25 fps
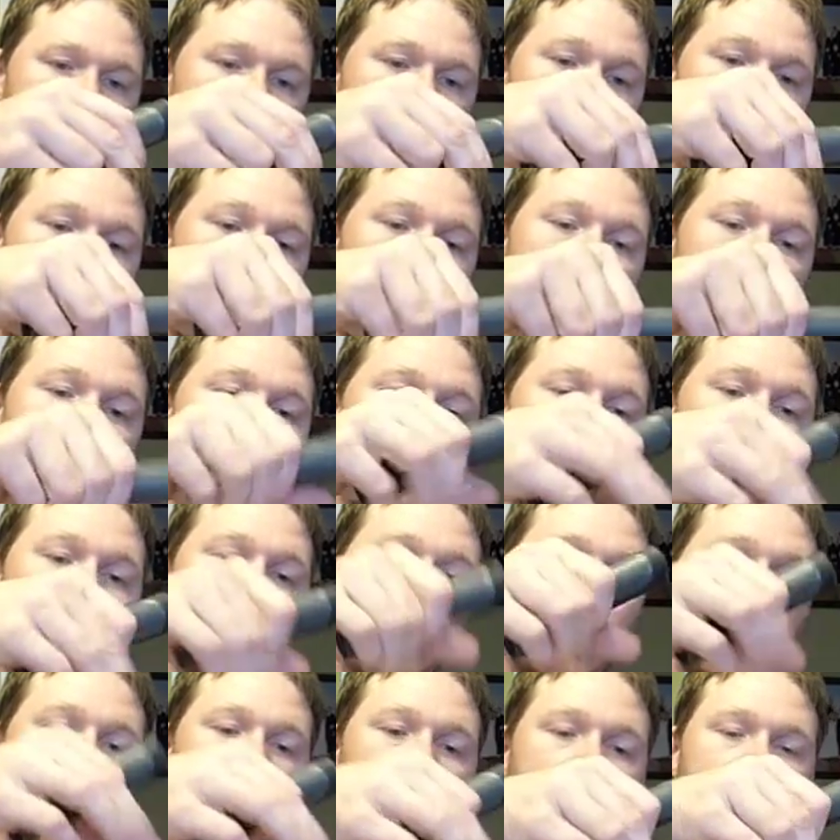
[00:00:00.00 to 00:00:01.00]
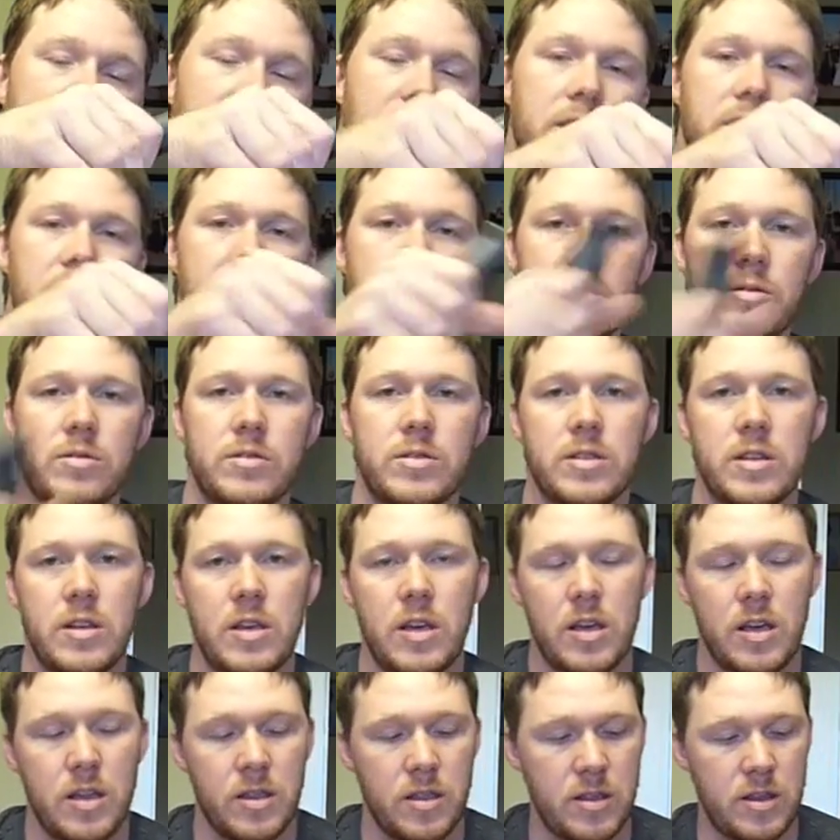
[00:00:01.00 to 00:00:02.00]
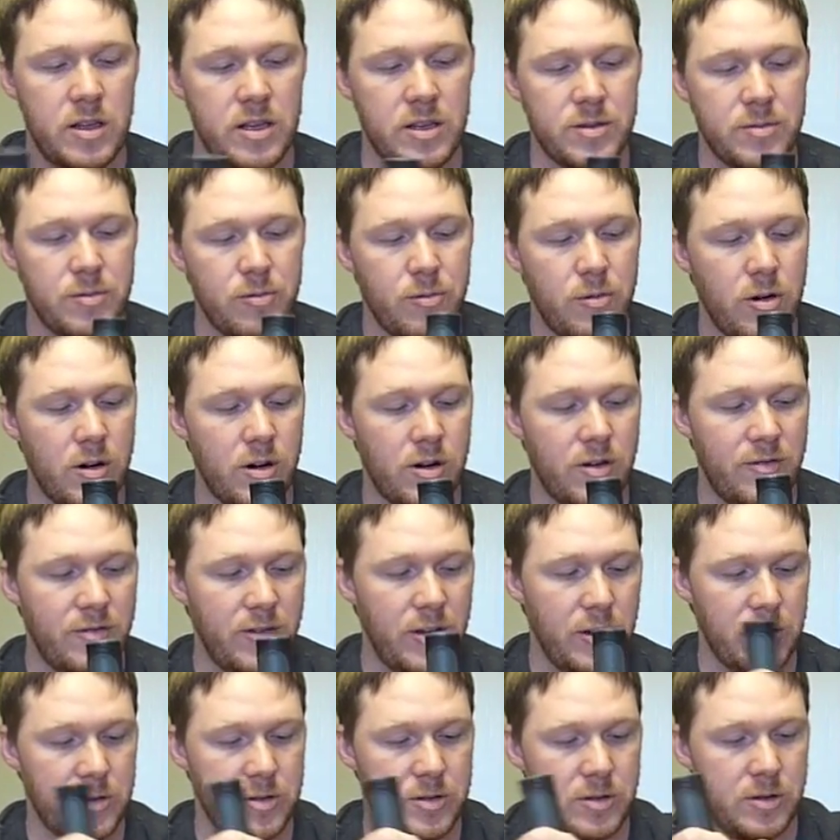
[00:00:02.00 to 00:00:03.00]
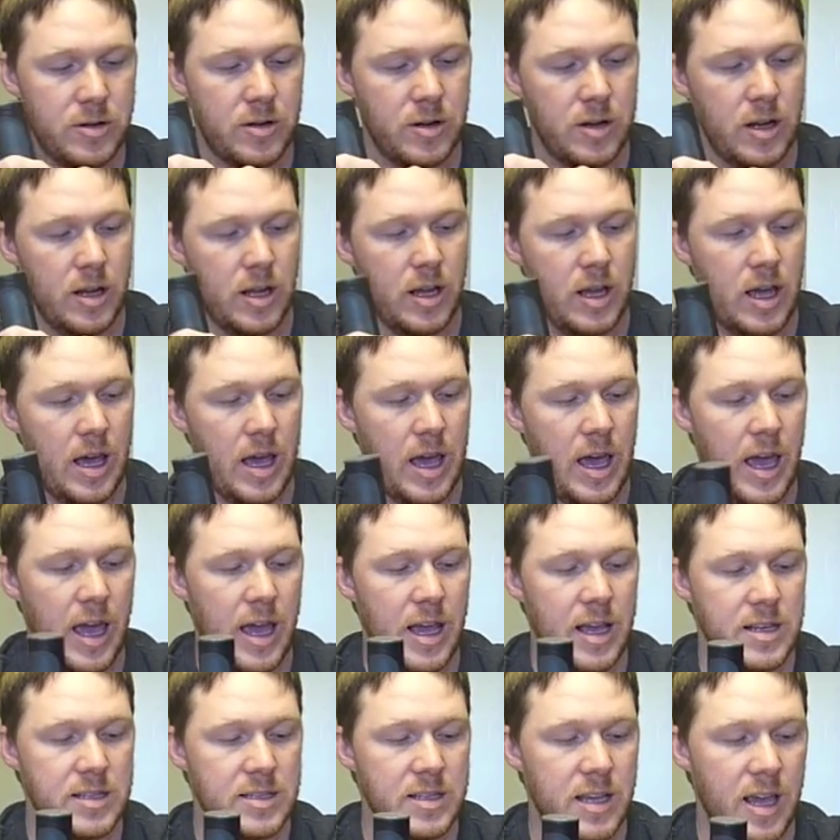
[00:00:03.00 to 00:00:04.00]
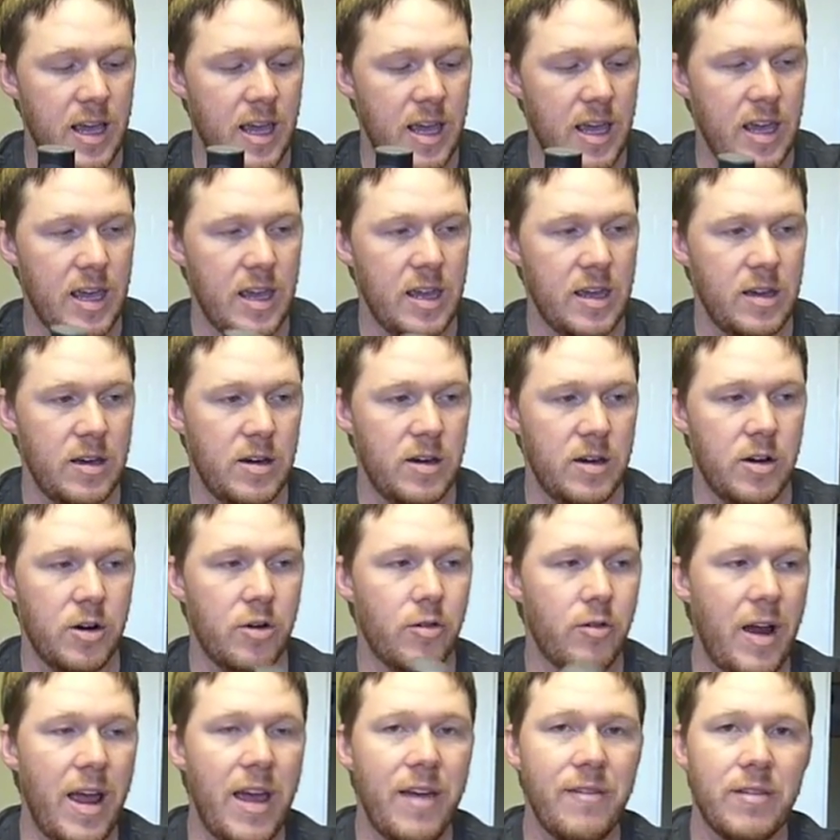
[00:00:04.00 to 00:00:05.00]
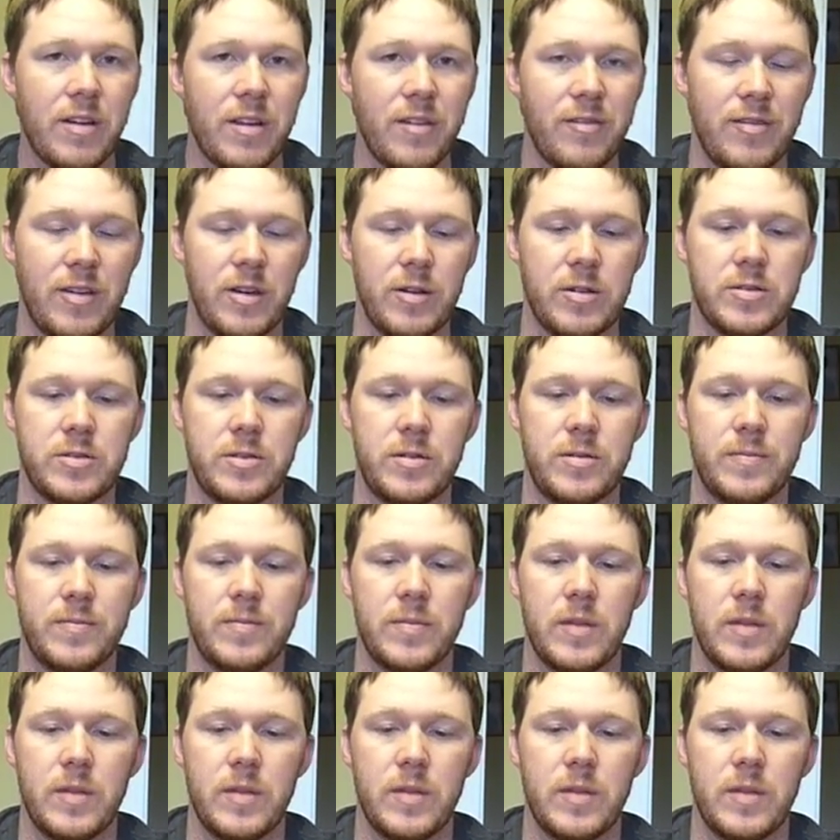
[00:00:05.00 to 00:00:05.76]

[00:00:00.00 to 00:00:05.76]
A lot of people like to use this water filter as a gravity filter.